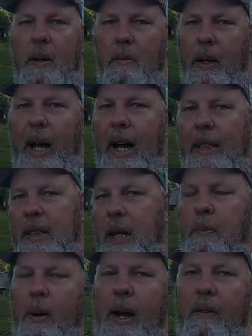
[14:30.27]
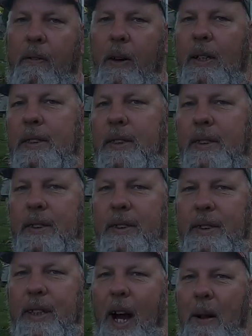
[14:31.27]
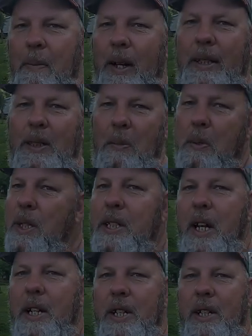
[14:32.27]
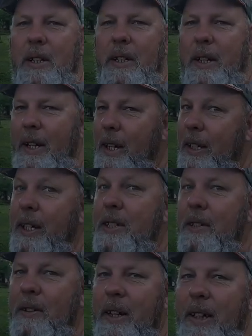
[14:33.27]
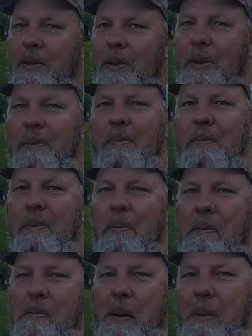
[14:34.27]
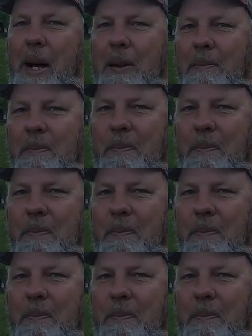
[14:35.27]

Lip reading: But guys, keep praying for us. God bless. I appreciate you, and I'll catch you on the next one. Bye-bye.